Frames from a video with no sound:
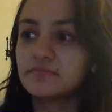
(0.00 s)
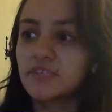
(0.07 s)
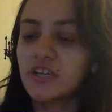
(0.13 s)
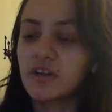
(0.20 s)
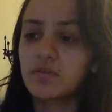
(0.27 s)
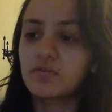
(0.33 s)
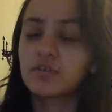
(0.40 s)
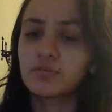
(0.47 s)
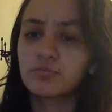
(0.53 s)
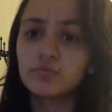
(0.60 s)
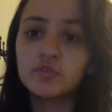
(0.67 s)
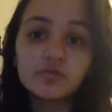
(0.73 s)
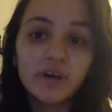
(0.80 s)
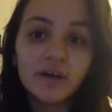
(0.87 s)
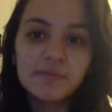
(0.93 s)
you know,
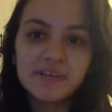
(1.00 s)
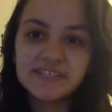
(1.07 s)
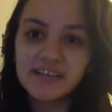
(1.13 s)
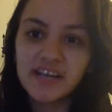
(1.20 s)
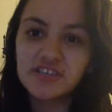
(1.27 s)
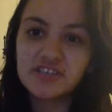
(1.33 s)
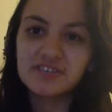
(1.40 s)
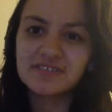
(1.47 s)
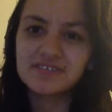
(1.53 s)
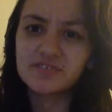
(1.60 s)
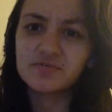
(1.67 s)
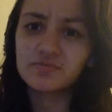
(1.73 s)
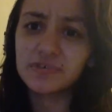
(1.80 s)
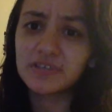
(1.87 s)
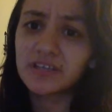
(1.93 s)
move on, because it actually
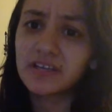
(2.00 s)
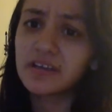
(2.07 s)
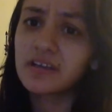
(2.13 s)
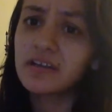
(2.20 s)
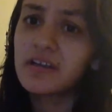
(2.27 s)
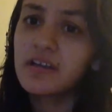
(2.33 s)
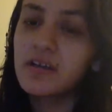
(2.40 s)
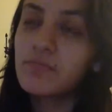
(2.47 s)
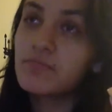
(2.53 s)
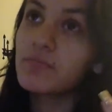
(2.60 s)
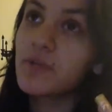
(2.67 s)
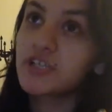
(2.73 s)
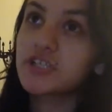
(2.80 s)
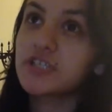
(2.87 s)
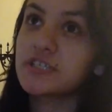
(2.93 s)
is really
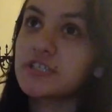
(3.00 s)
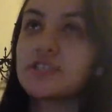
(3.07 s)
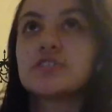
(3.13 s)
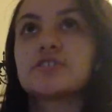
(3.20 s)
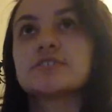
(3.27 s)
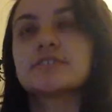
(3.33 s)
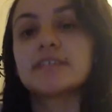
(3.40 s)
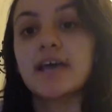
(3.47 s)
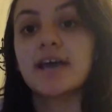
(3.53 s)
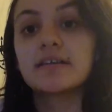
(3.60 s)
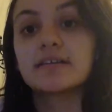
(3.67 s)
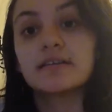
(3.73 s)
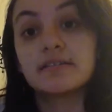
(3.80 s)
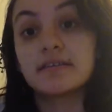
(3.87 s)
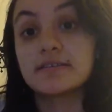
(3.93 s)
much easier
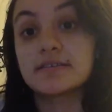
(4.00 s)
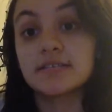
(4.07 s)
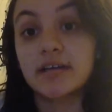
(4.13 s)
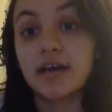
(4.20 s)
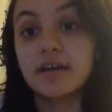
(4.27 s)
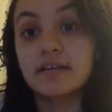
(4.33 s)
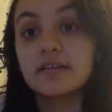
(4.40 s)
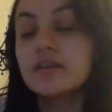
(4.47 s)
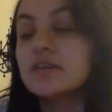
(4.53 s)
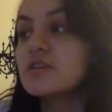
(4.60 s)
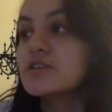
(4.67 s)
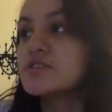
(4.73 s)
said than done.